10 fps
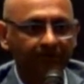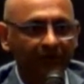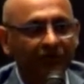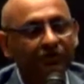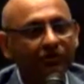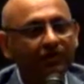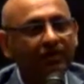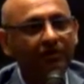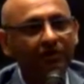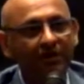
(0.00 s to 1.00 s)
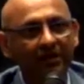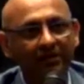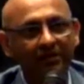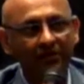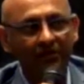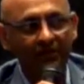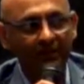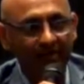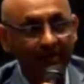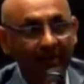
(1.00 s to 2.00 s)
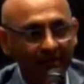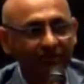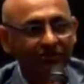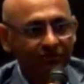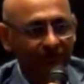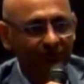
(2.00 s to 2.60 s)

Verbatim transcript: Because in doing it, you know, the, the economics